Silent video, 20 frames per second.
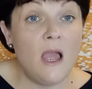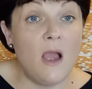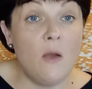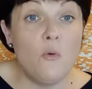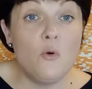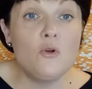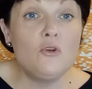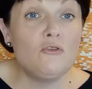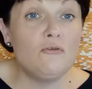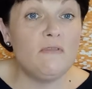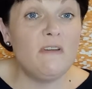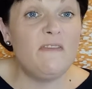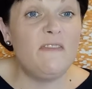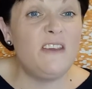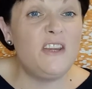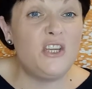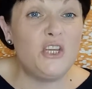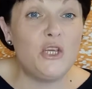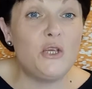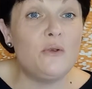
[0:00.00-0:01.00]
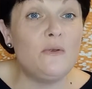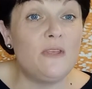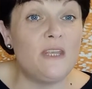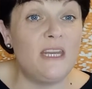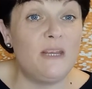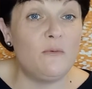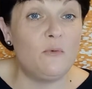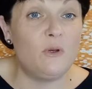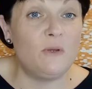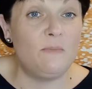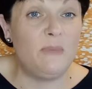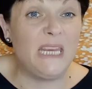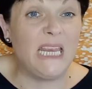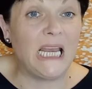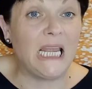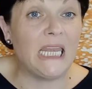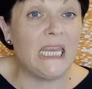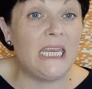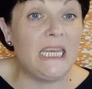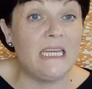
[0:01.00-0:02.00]
I wonder if he knew that it would be
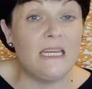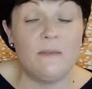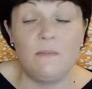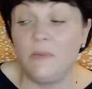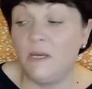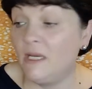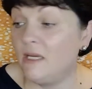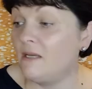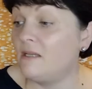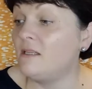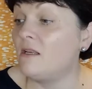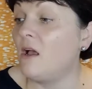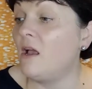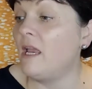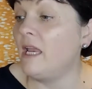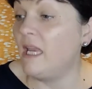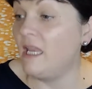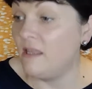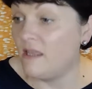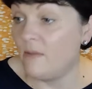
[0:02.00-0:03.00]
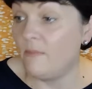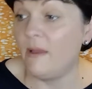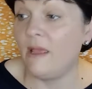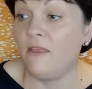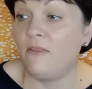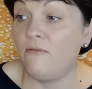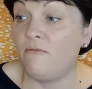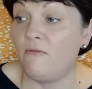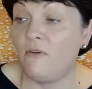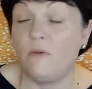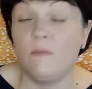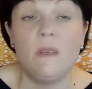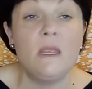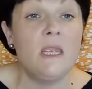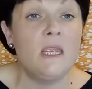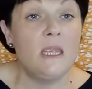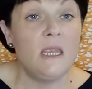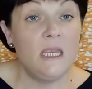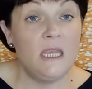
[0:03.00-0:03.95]
cleaner because in the bathroom,